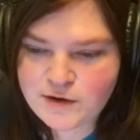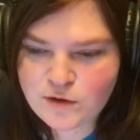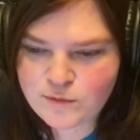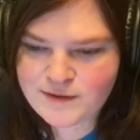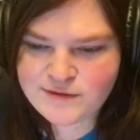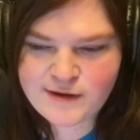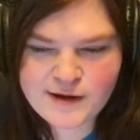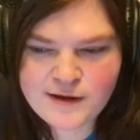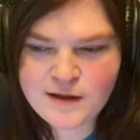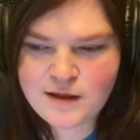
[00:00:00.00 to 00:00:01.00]
It's like
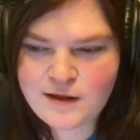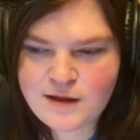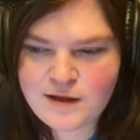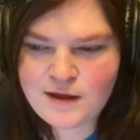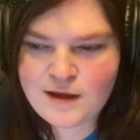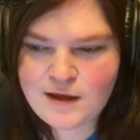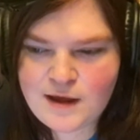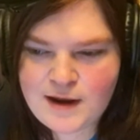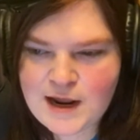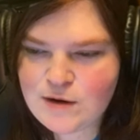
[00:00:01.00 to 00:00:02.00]
an
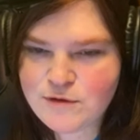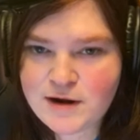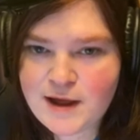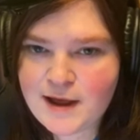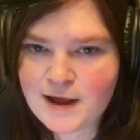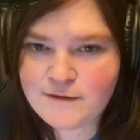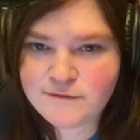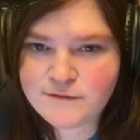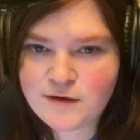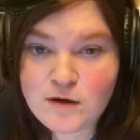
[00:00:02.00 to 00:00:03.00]
hour and a half to
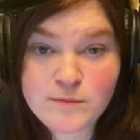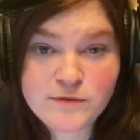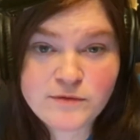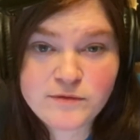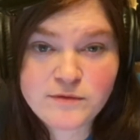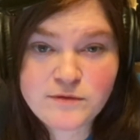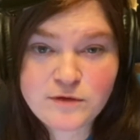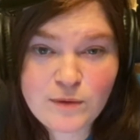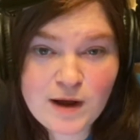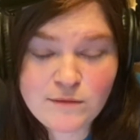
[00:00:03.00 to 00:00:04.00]
almost
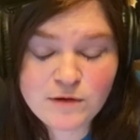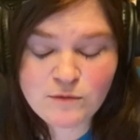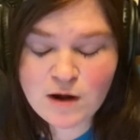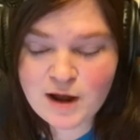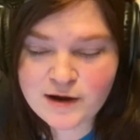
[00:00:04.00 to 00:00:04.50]
2-hour ride.